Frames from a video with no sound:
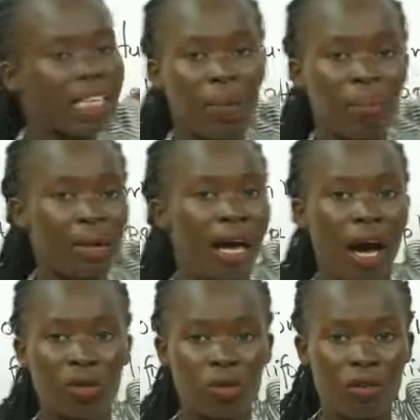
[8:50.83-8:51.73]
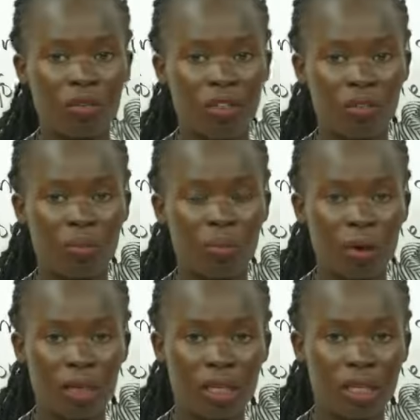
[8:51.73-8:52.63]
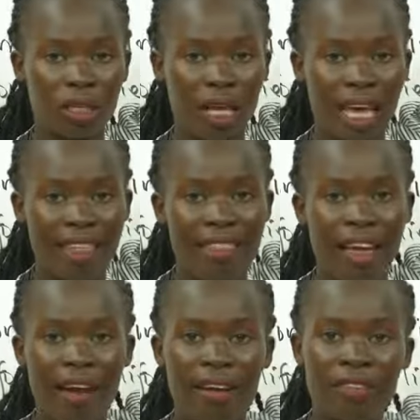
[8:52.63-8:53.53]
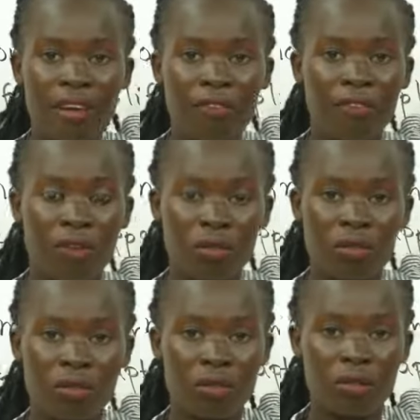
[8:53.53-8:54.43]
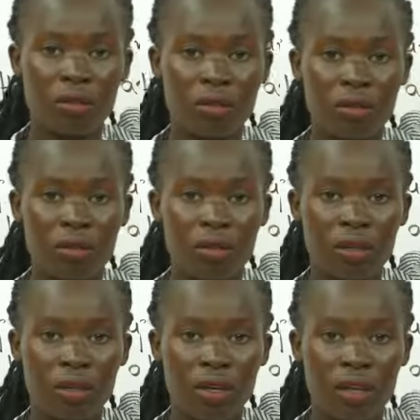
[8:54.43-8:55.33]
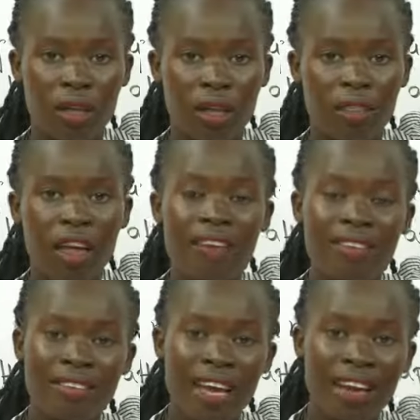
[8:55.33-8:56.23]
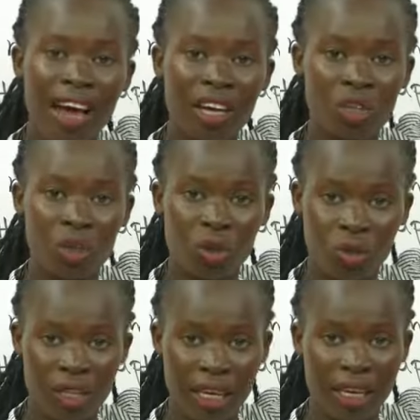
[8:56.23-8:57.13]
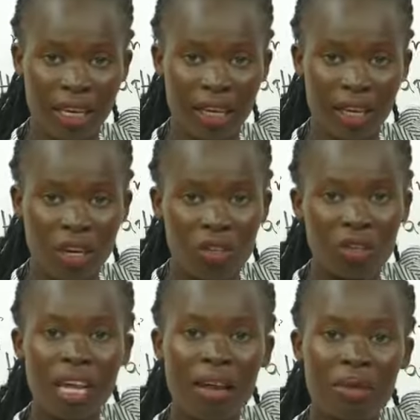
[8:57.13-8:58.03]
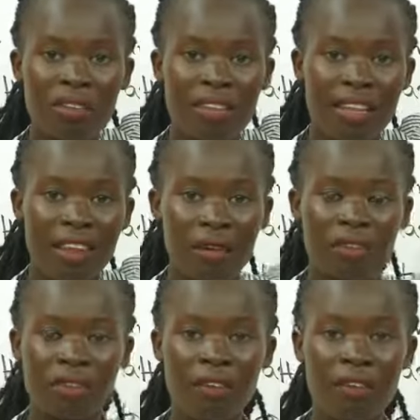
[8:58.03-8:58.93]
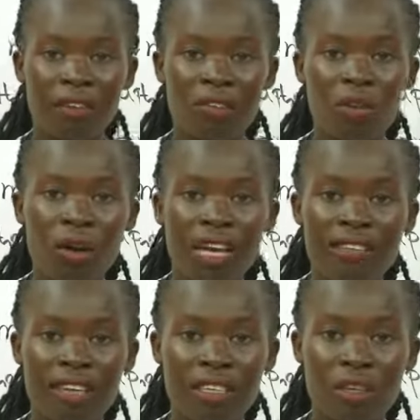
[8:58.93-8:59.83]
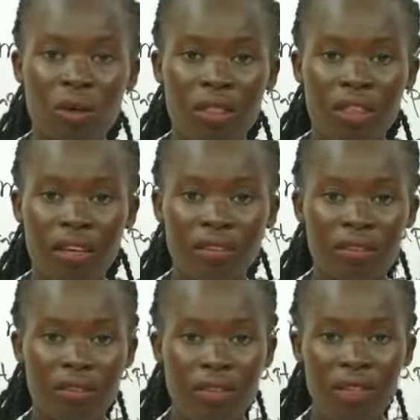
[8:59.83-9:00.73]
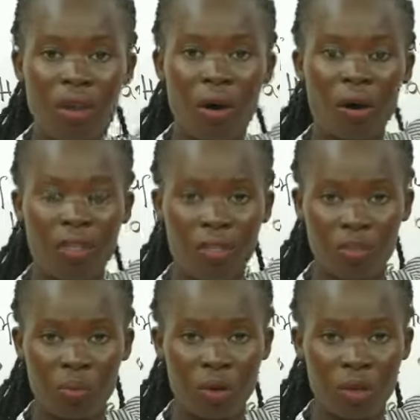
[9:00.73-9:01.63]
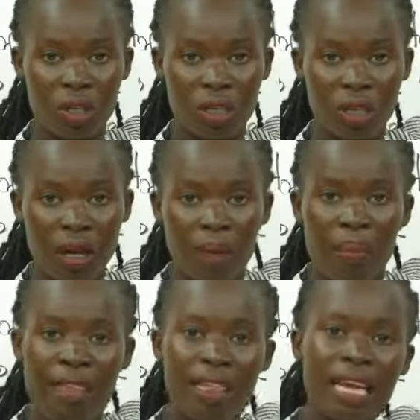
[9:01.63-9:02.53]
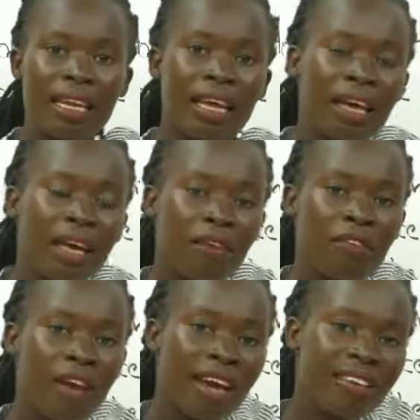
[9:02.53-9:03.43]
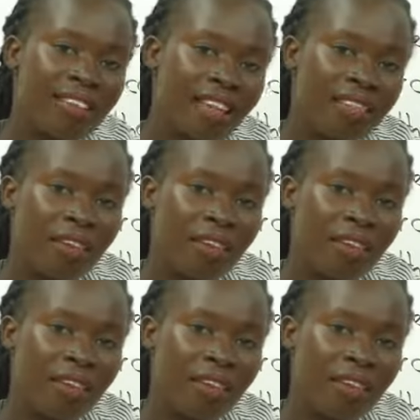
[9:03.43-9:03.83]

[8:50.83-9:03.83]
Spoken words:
jumping out of this boat, there is a force. There is an action you're taking. So that means that there is a force you're exerting on this boat. But then if you exert